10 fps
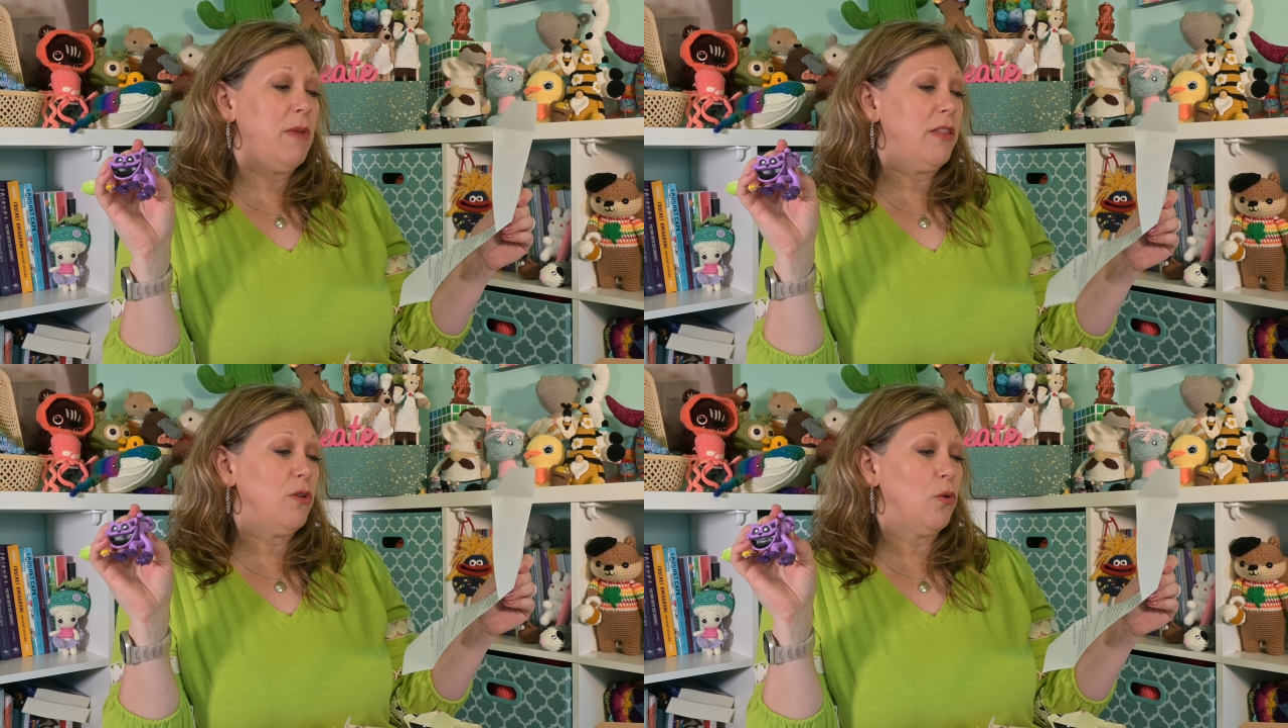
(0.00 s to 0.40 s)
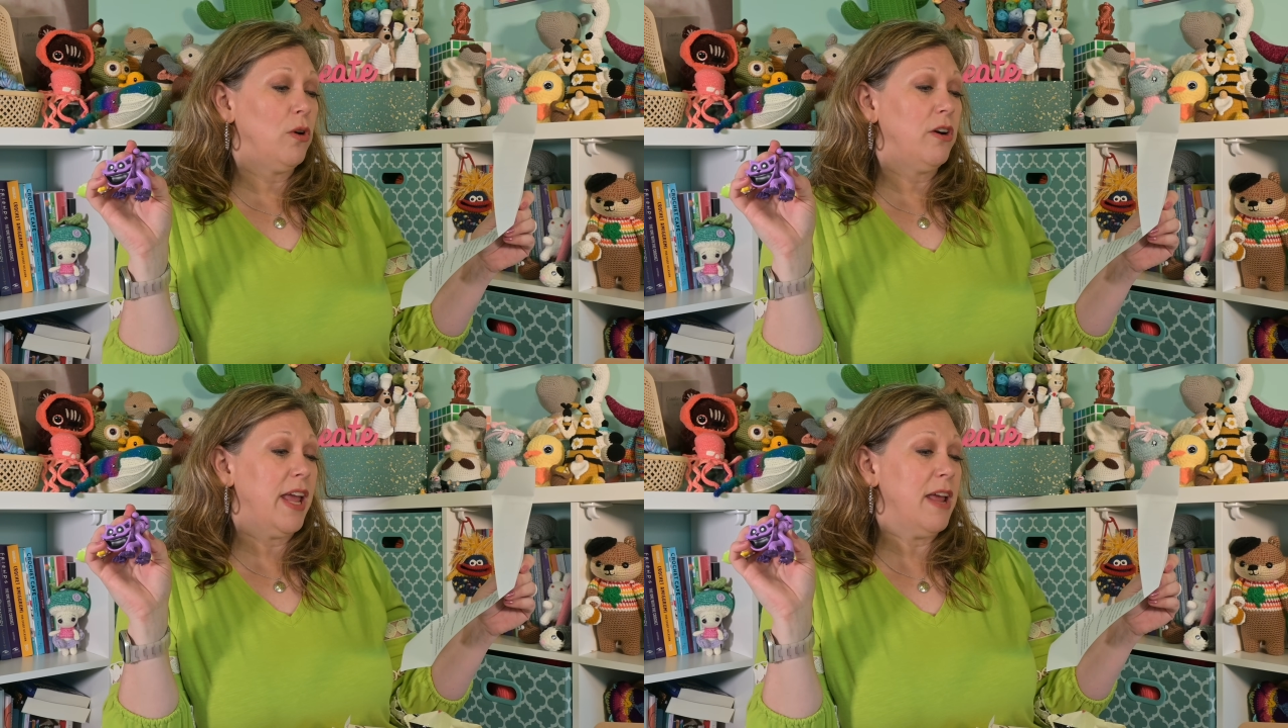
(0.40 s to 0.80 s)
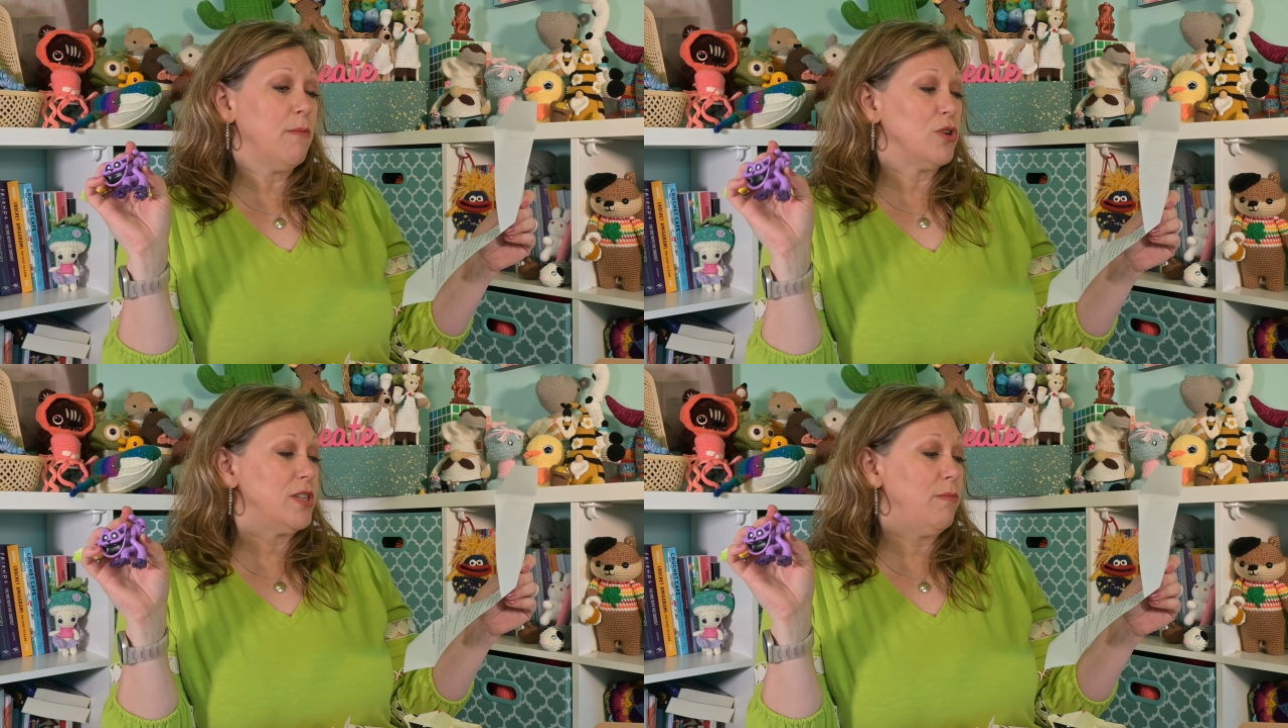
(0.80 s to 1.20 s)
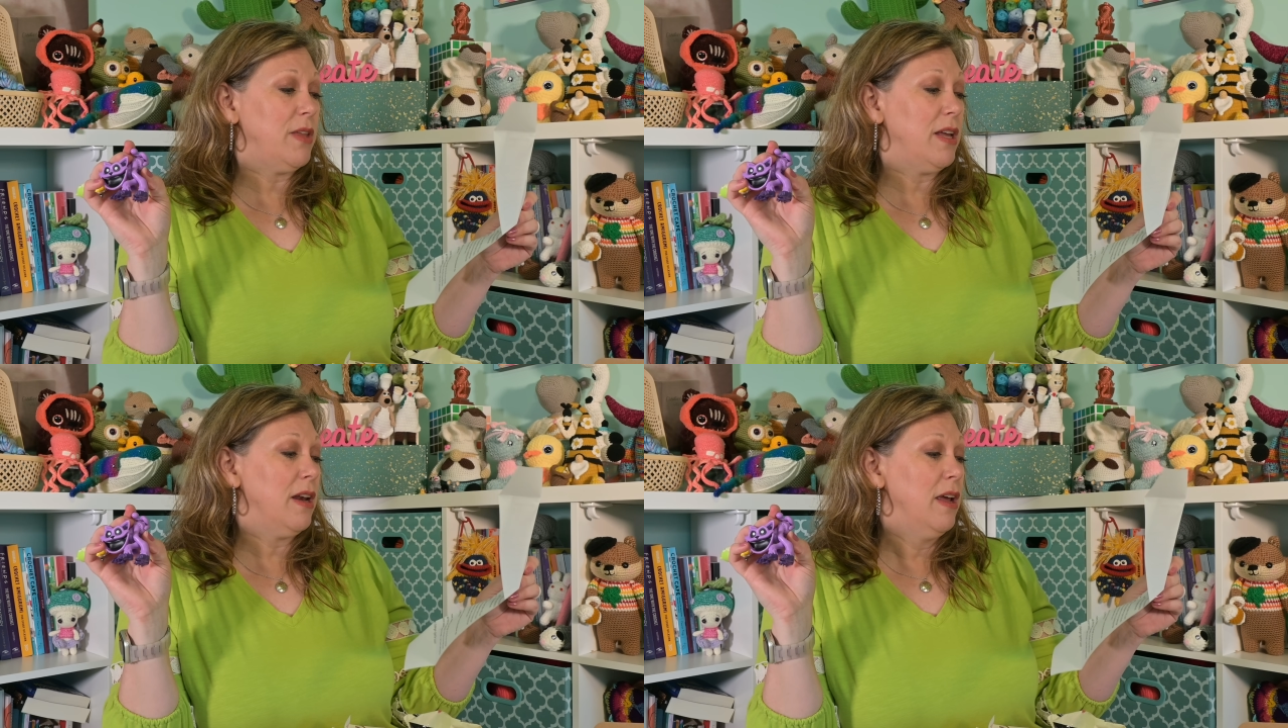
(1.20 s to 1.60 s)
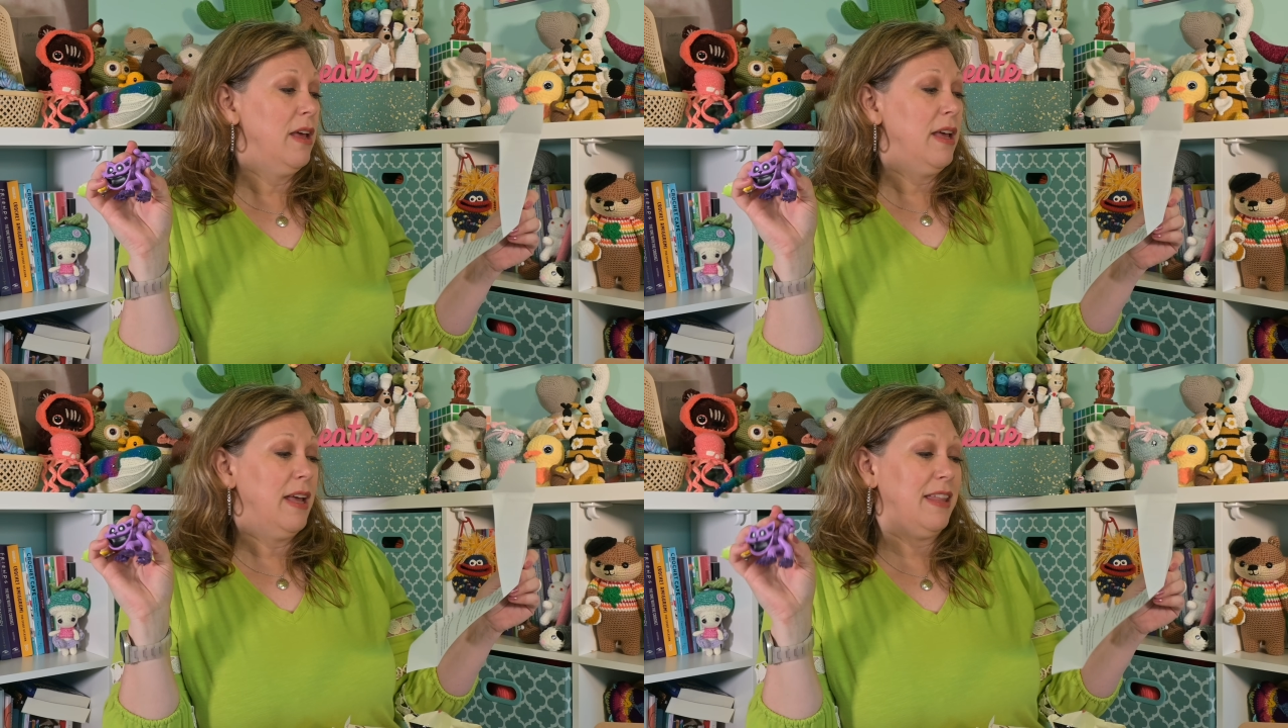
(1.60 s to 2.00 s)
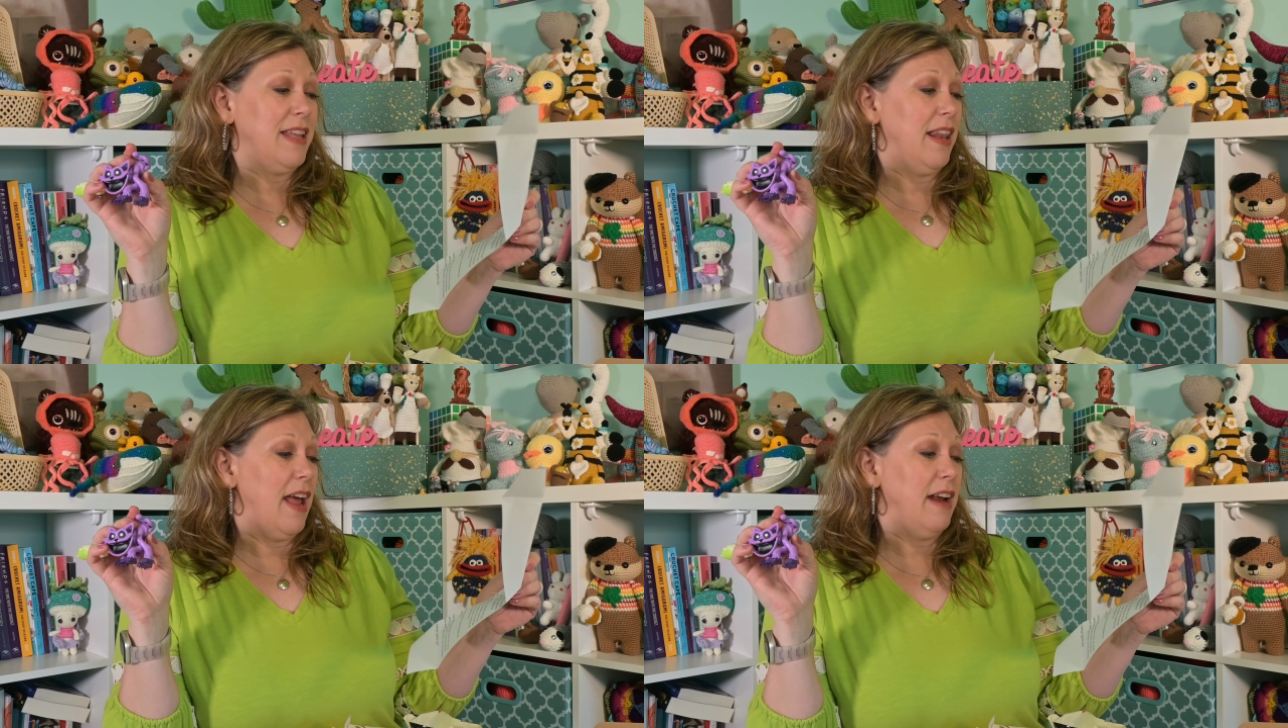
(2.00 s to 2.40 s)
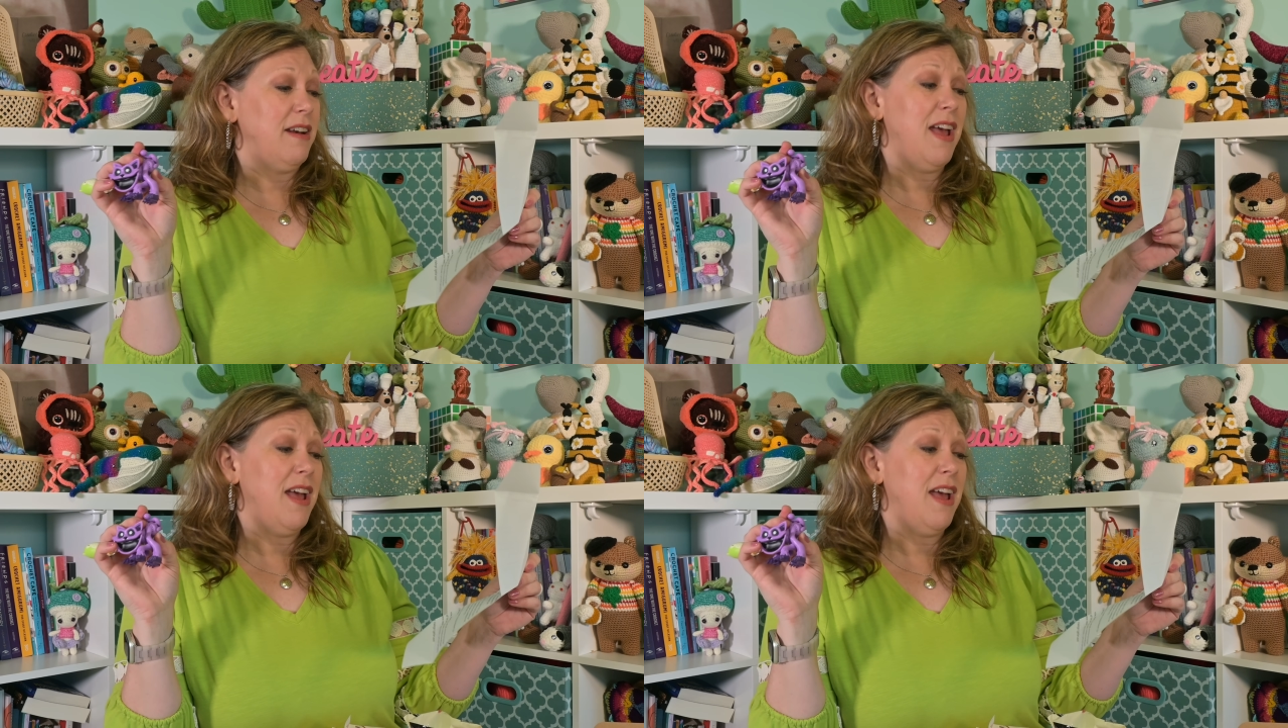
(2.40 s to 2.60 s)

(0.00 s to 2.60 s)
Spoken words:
other horror game or something in that line.